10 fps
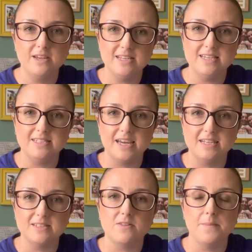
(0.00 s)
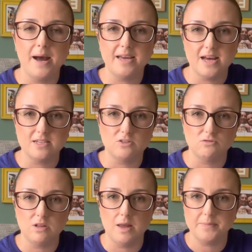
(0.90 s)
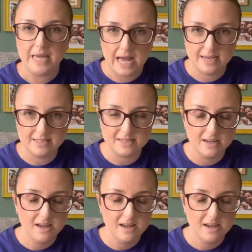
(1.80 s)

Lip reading: needed the My Castle Club guide.